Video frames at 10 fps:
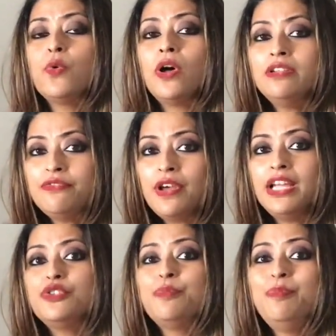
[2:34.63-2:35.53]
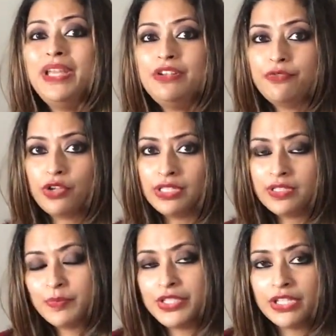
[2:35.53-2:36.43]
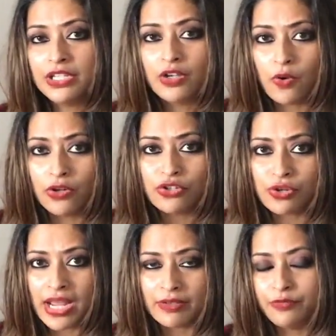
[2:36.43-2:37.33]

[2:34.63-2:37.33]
qualify to bid for this particular contract,